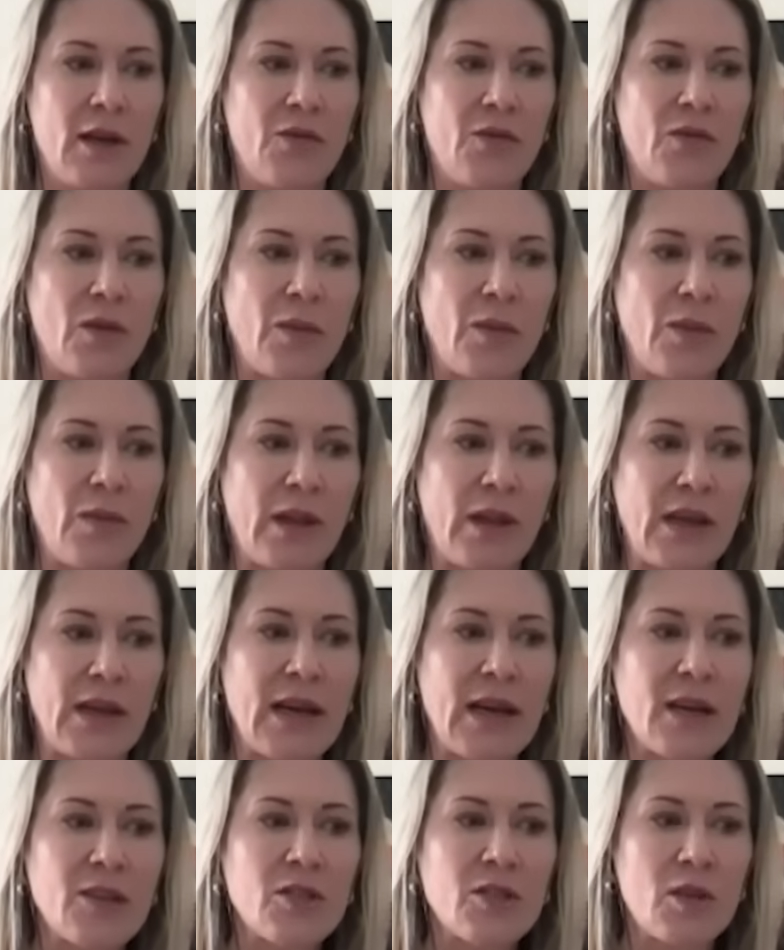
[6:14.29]
from like an
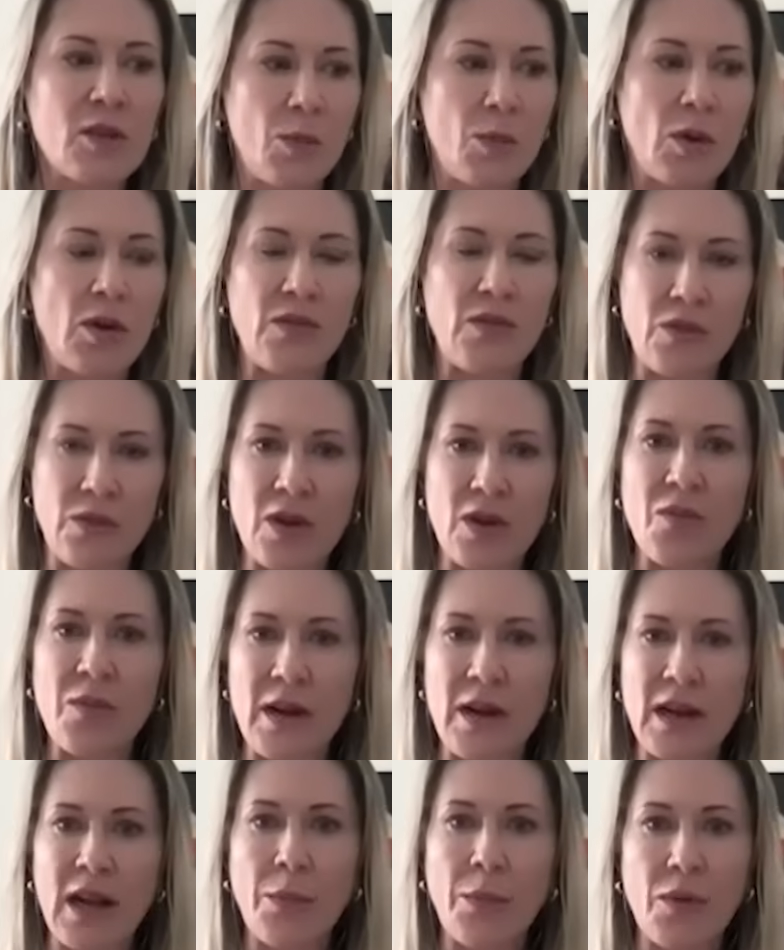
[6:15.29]
external point of view, there have been
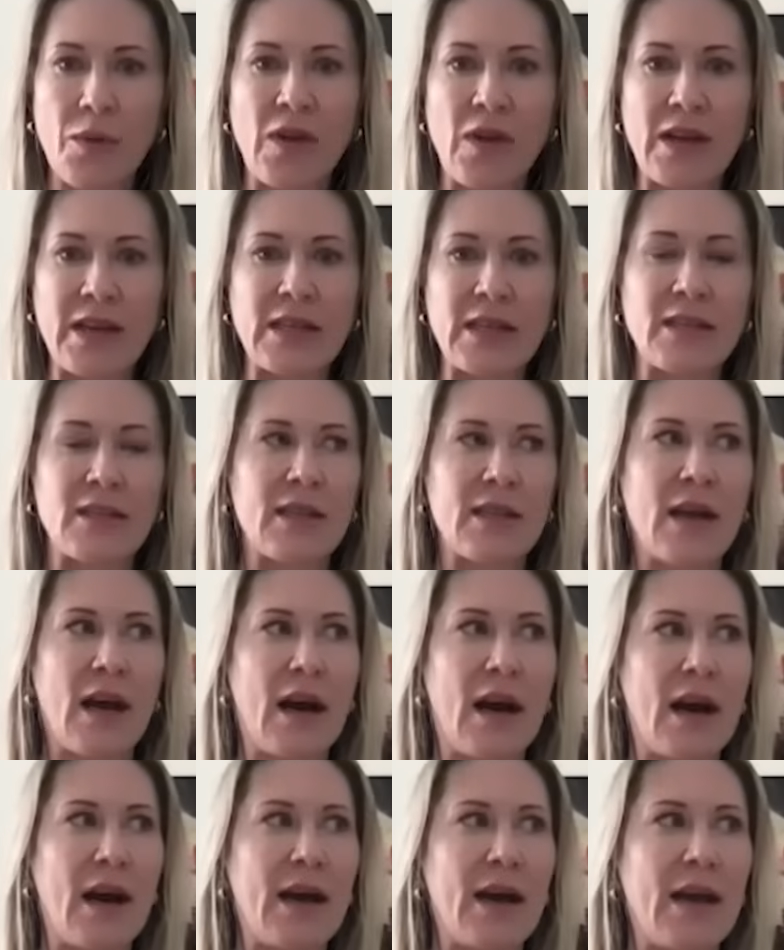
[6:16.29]
a couple findings that
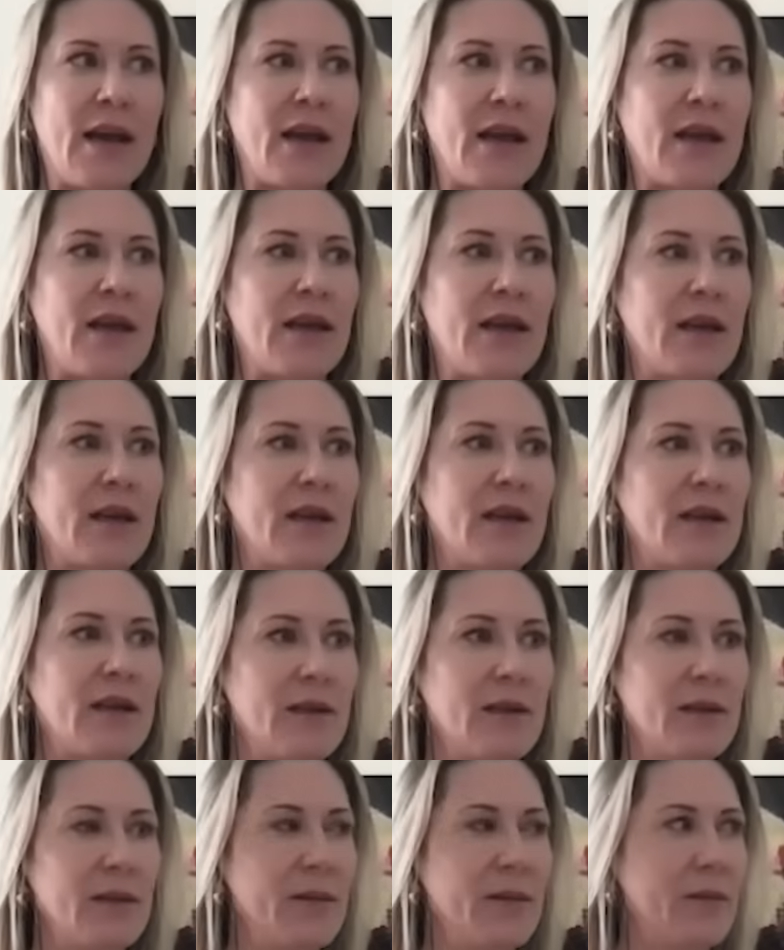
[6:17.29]
I
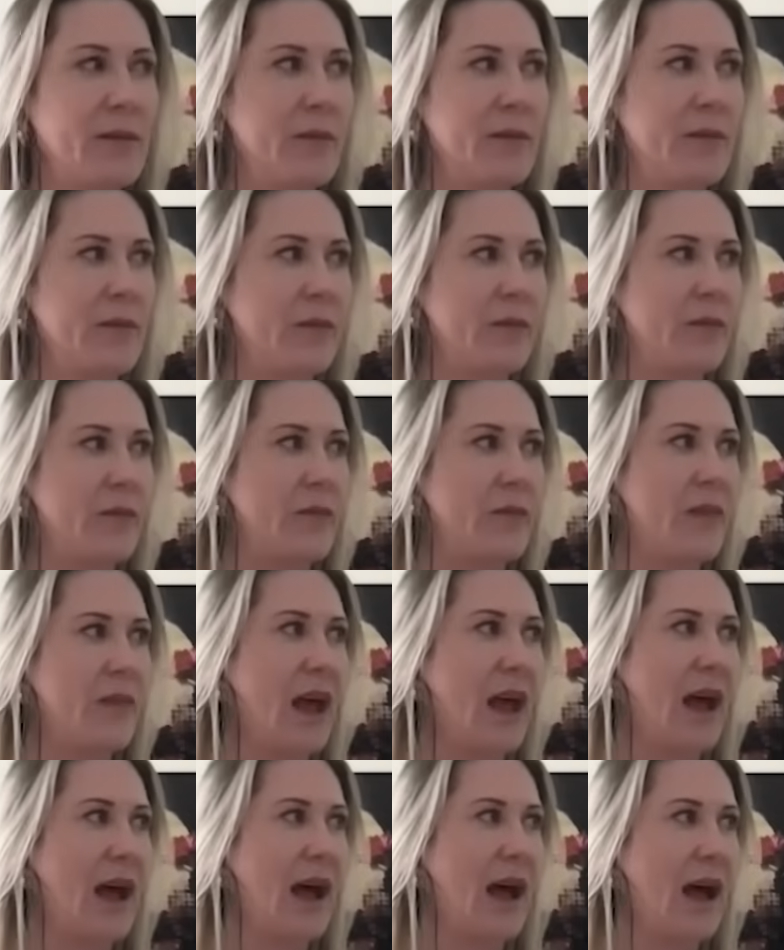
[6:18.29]

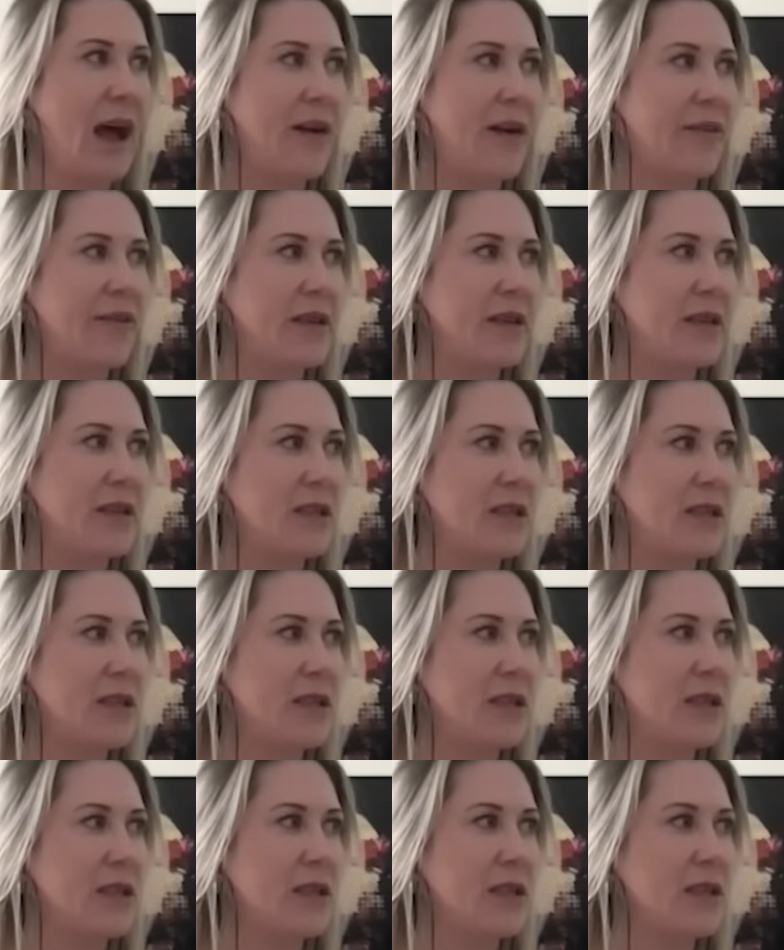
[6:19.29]
haven't,